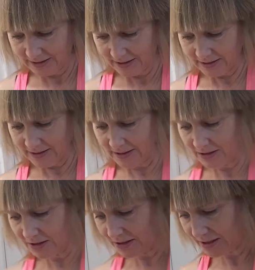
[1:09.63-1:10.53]
then
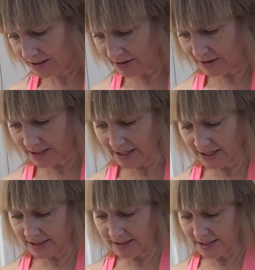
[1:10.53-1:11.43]
you just start
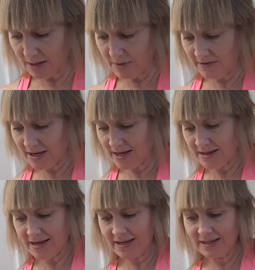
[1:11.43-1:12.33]
taking some of
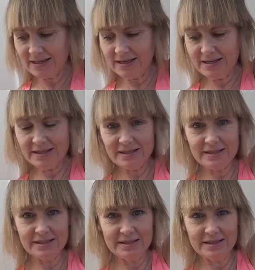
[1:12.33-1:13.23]
it like
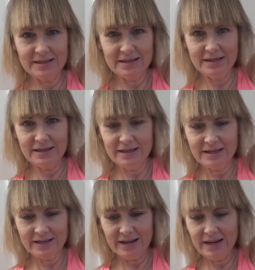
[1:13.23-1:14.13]
this.
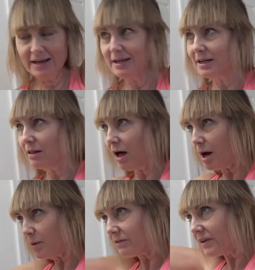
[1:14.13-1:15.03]
Okay, a
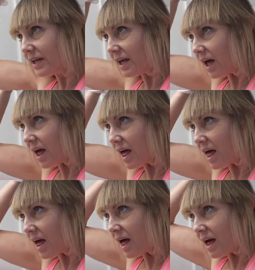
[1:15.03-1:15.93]
glob of it.
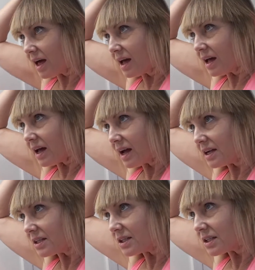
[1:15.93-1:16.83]

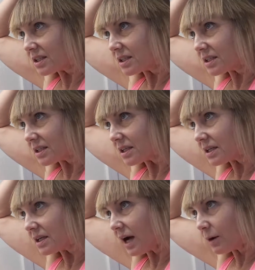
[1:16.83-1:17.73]
And you just,
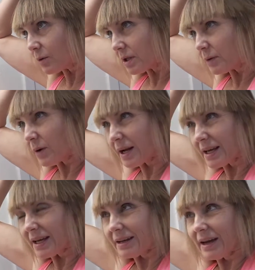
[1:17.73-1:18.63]
I really want to
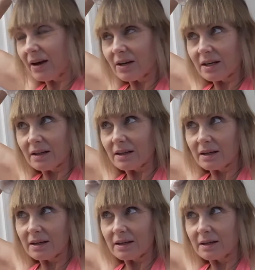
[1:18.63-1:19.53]
get down into
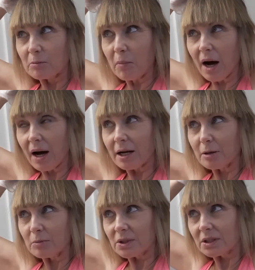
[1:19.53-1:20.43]
the
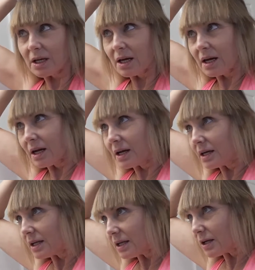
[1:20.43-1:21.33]
bottoms.
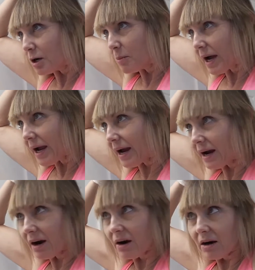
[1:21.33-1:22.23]
You know, my
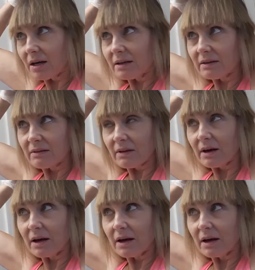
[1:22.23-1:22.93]
hair is,